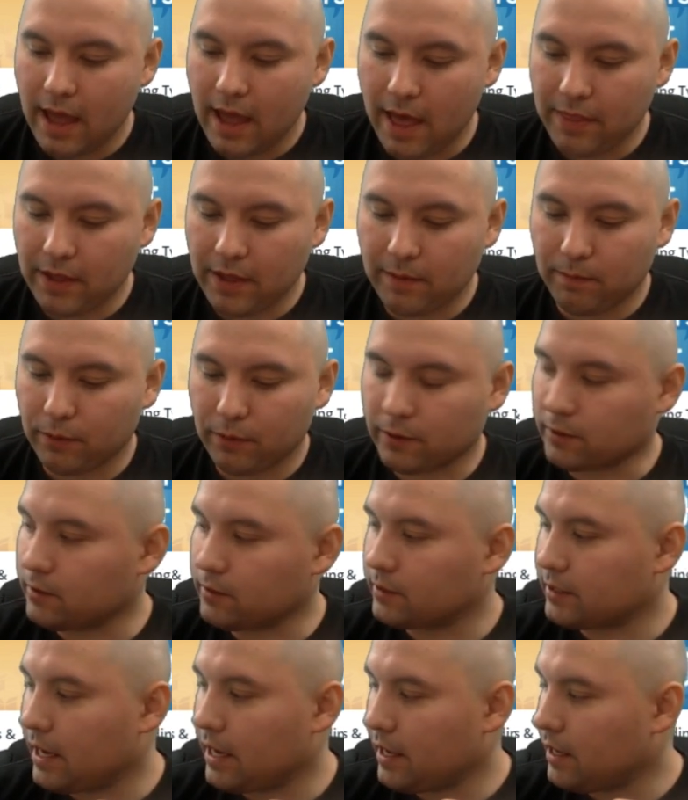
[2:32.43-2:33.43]
And then
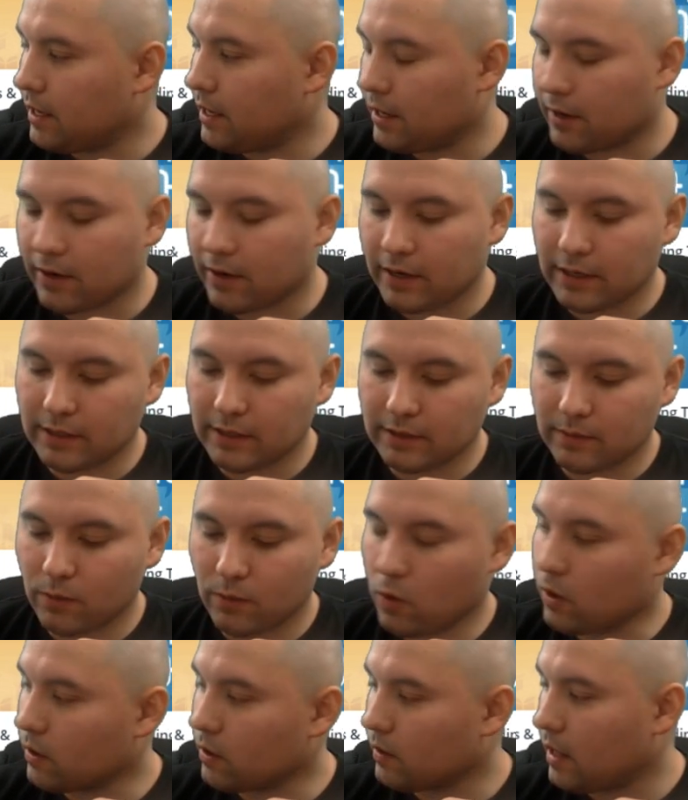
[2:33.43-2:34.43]
Pluralsight here is
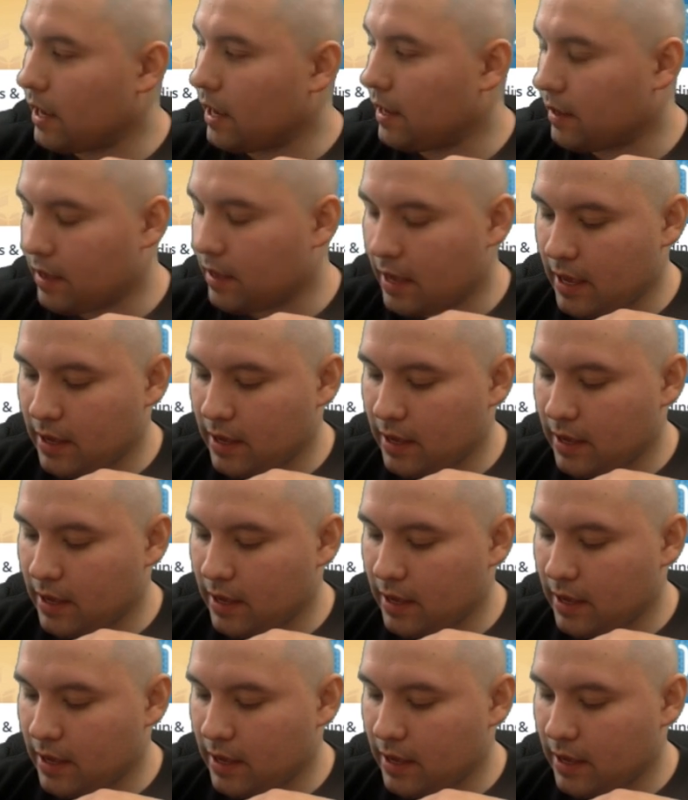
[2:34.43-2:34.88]
more like